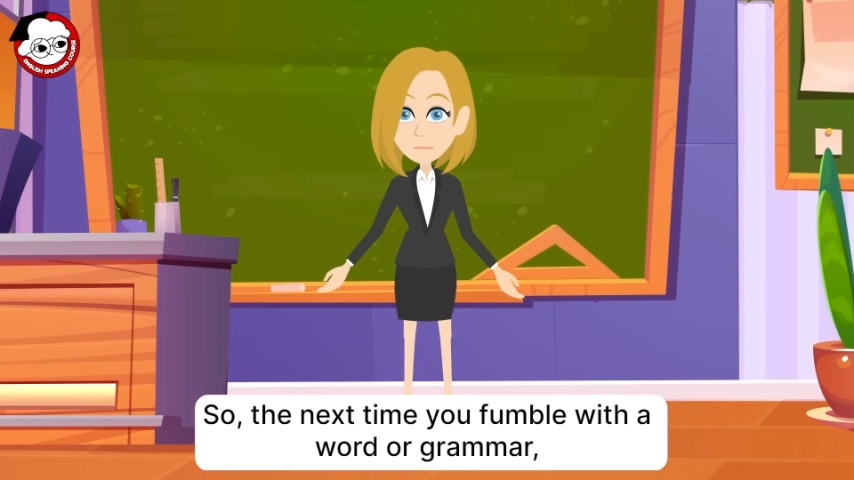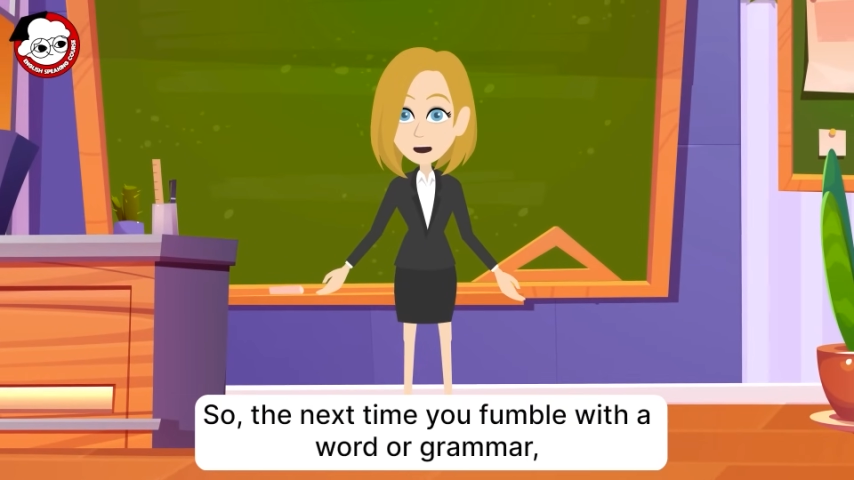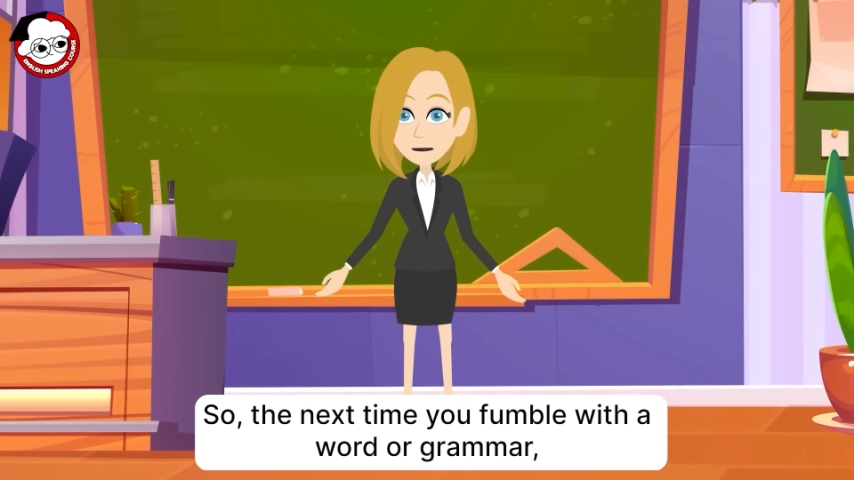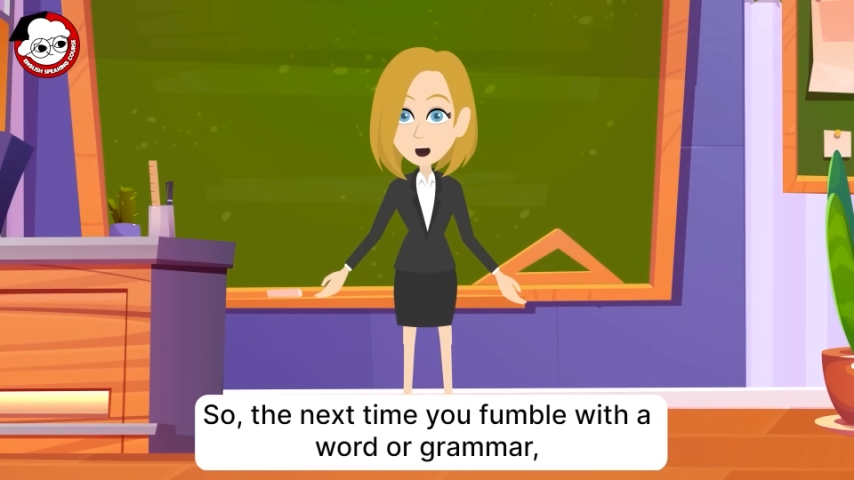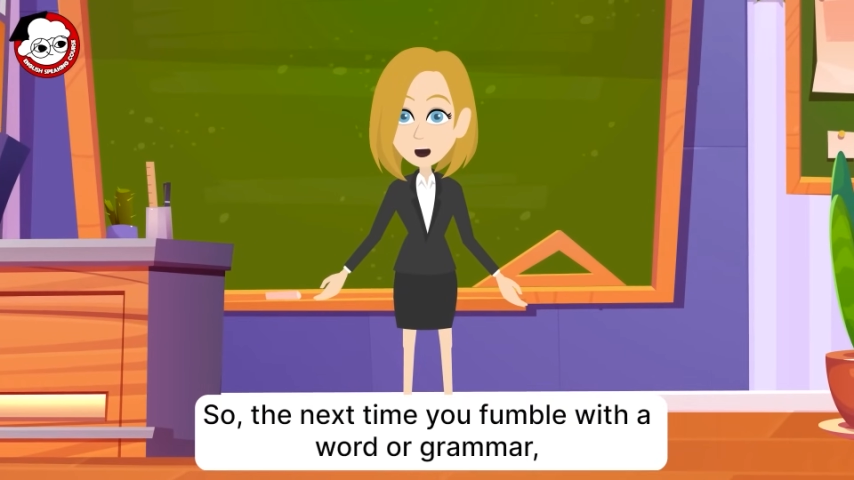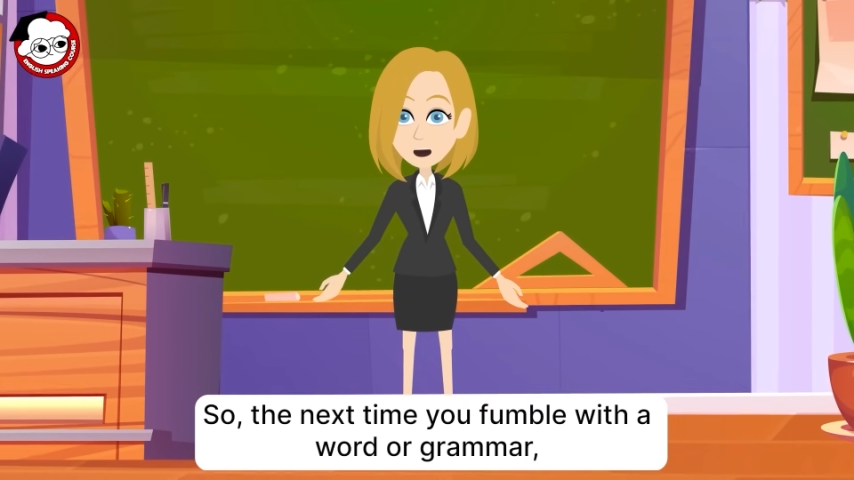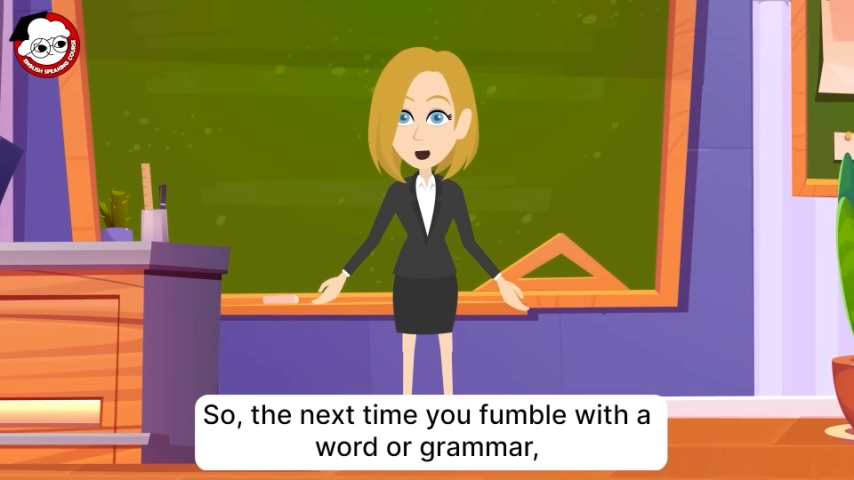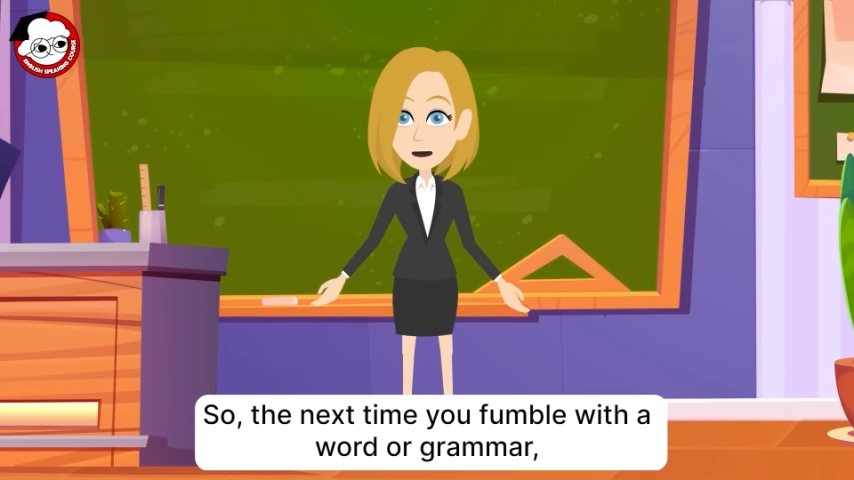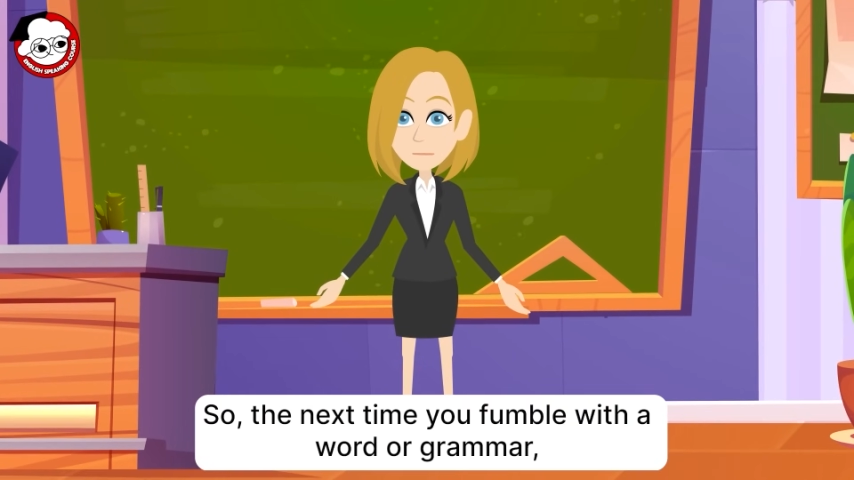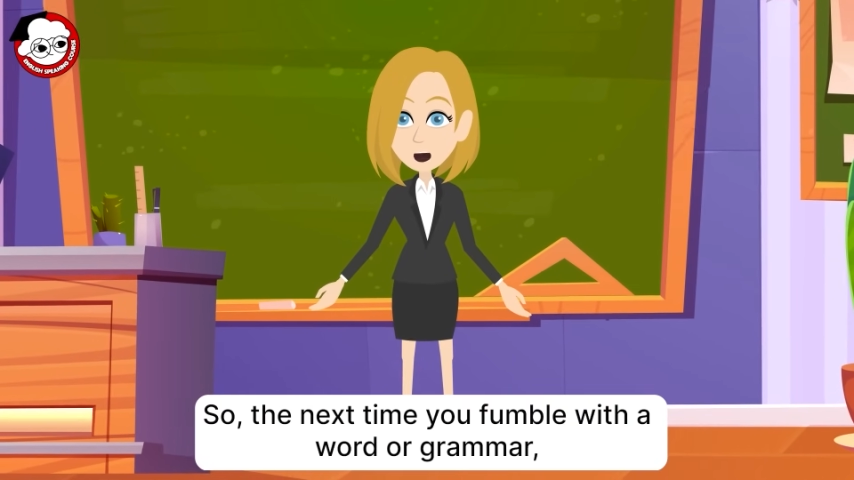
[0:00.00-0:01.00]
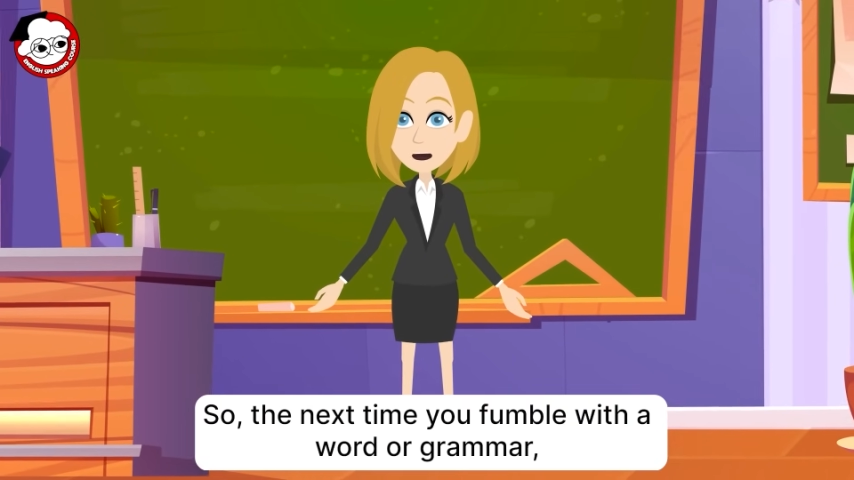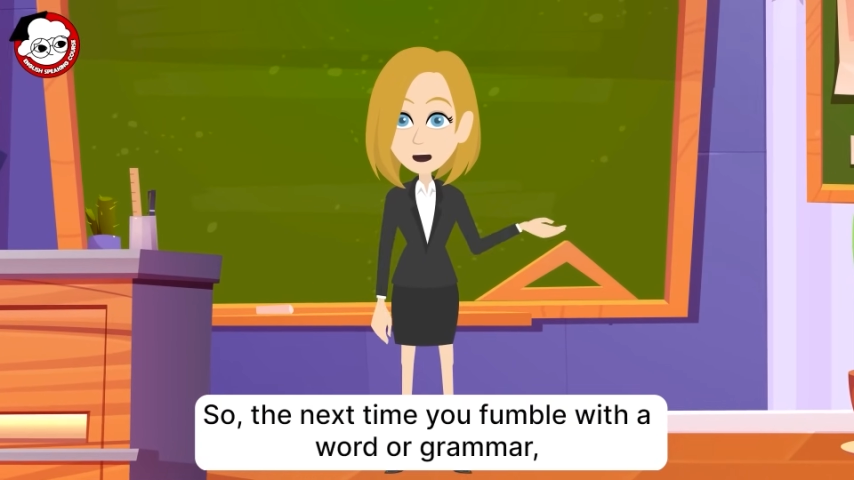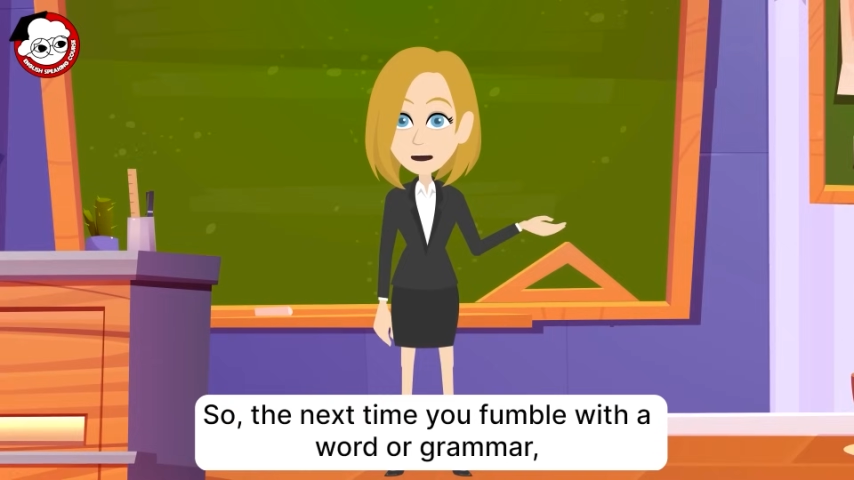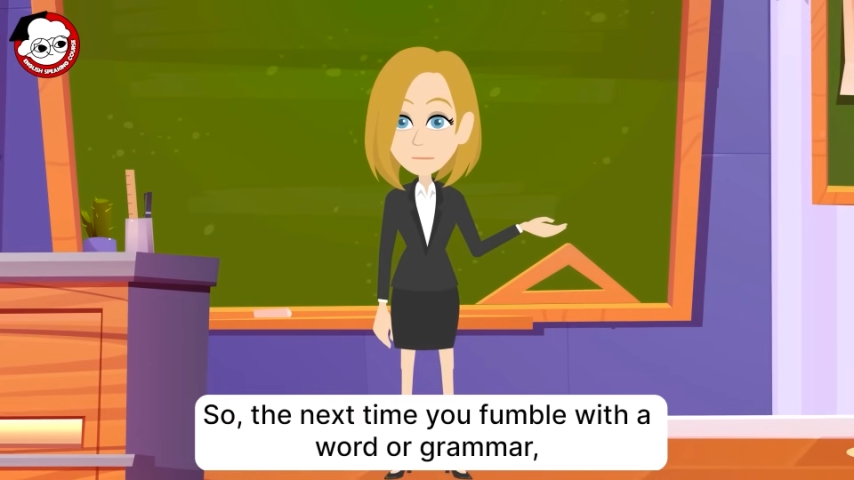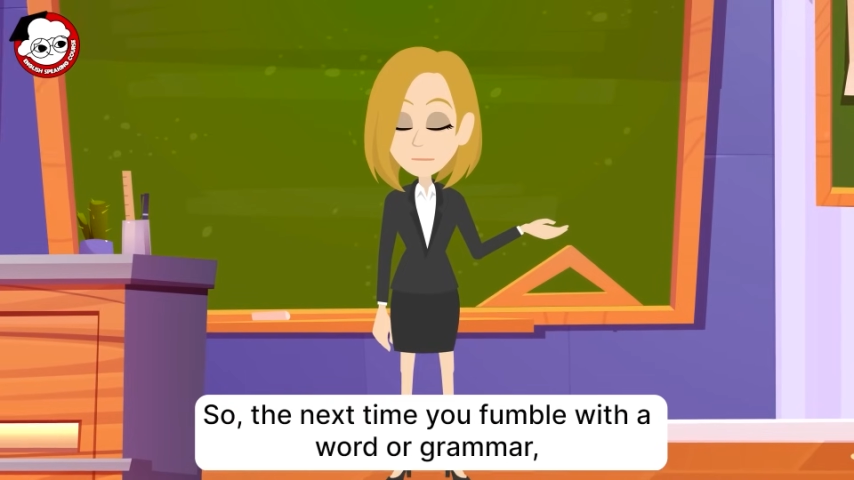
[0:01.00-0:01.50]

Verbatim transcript: a word or grammar,